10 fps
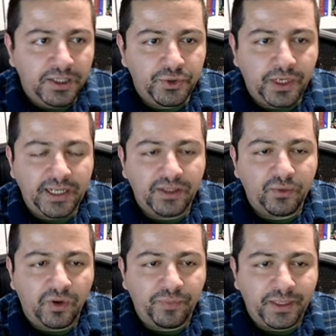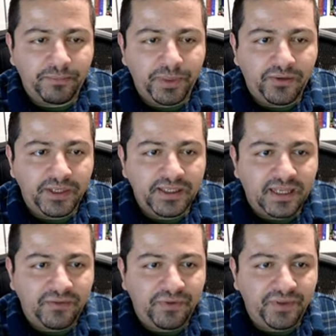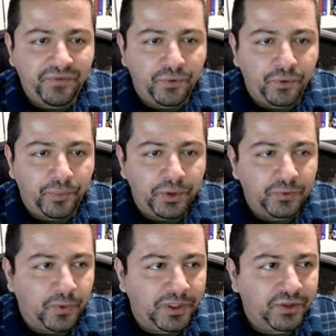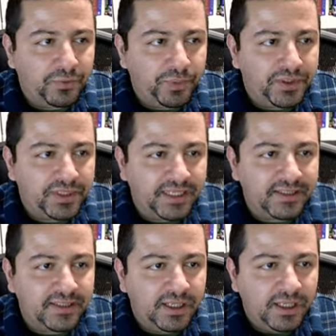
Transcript: trailing 12 month periods at 54.12%,